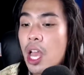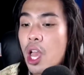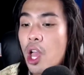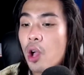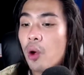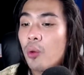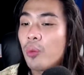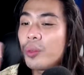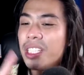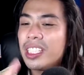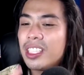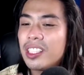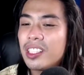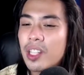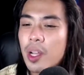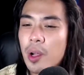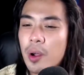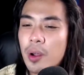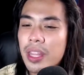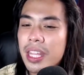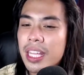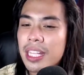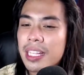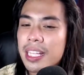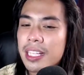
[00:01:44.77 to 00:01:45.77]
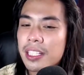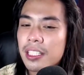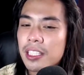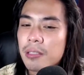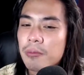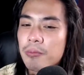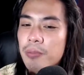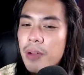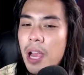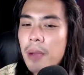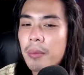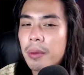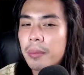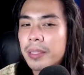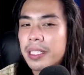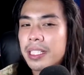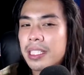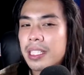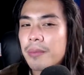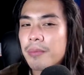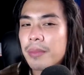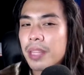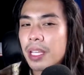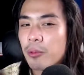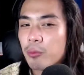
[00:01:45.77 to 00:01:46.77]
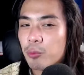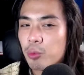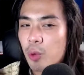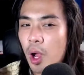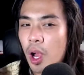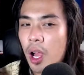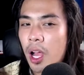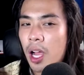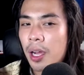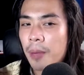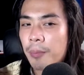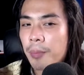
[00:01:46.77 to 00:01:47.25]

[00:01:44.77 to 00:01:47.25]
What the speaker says: we know that there's probably something wrong,